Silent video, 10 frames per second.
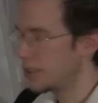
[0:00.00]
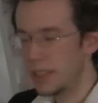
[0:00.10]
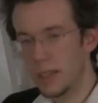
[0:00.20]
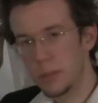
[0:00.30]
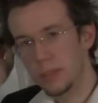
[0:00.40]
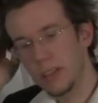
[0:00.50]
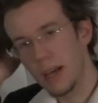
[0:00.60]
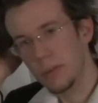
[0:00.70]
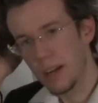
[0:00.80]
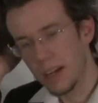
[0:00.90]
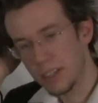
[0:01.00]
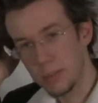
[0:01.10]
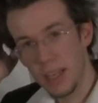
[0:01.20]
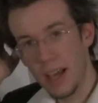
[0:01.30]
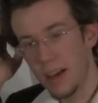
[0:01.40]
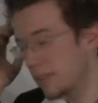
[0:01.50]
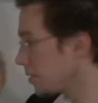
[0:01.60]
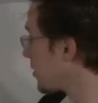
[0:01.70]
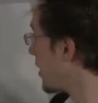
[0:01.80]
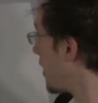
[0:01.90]
G double flat would actually be
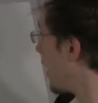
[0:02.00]
F,